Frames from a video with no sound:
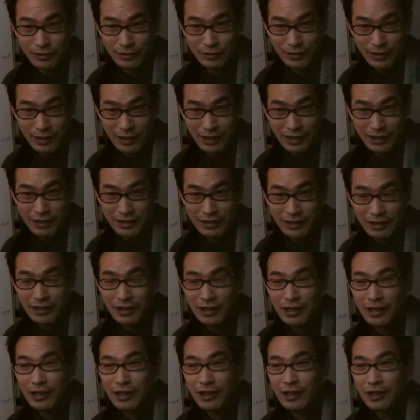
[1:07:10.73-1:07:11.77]
Okay,
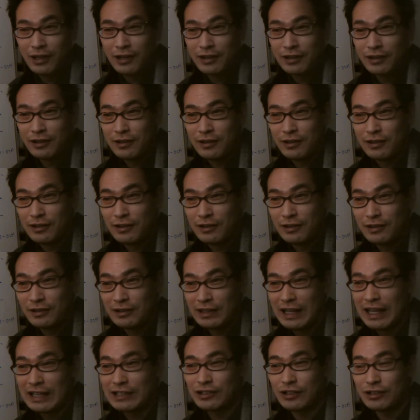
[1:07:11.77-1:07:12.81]

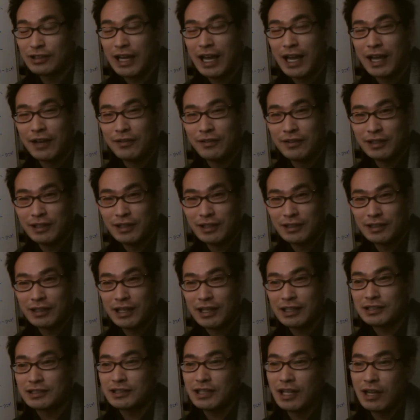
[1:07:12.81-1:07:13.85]
not just Ivy League,
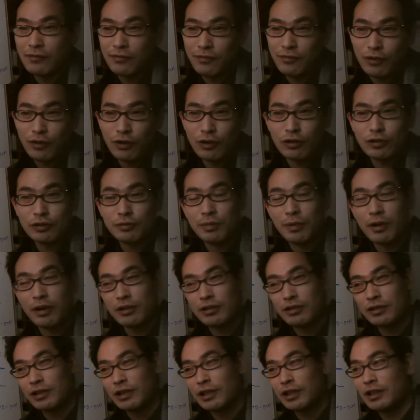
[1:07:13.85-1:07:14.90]
like Stanford,
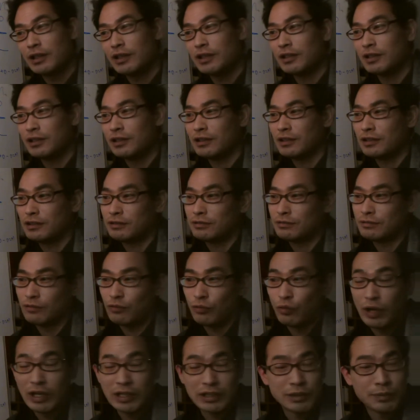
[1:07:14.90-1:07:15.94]
Berkeley,
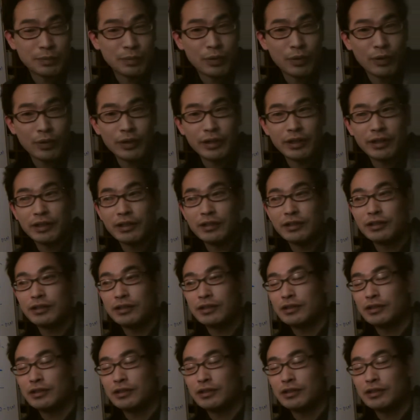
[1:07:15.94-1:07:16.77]
West Point.